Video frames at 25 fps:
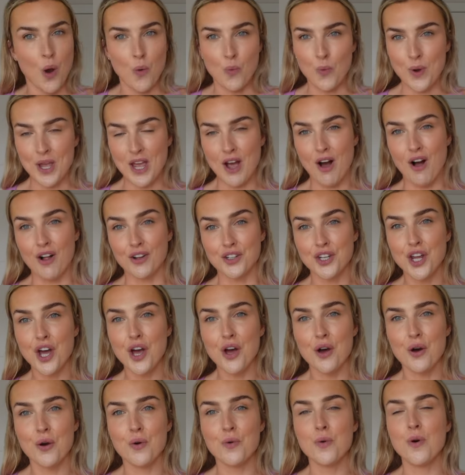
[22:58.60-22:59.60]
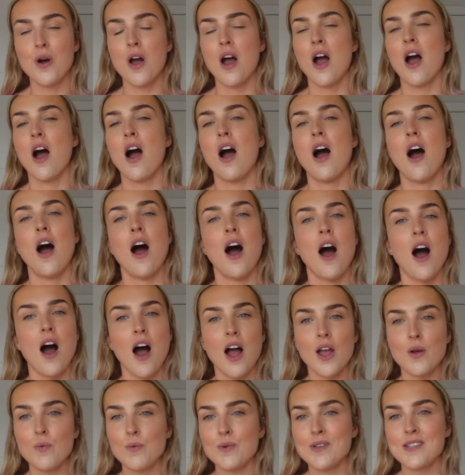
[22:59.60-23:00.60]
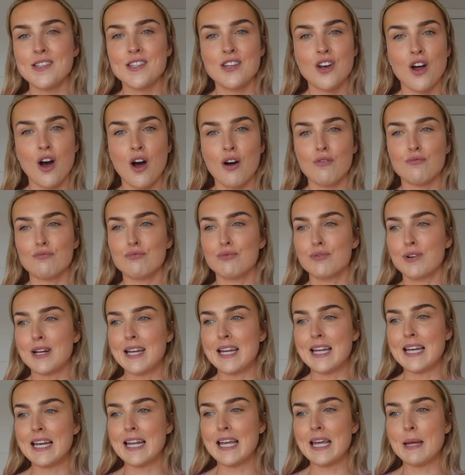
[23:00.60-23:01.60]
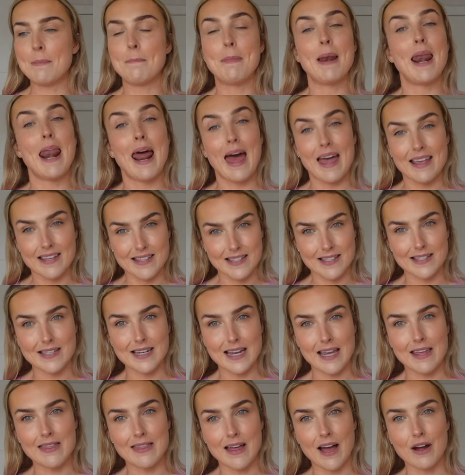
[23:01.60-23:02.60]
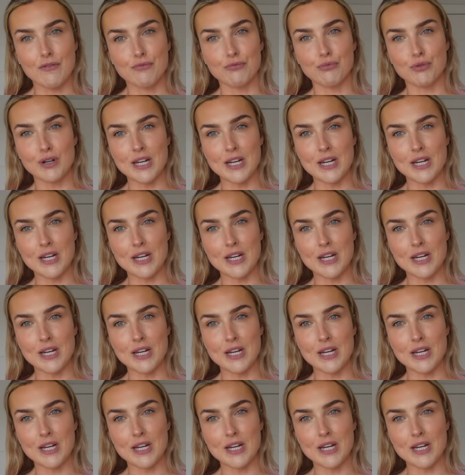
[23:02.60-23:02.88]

We all know I was not really blessed in that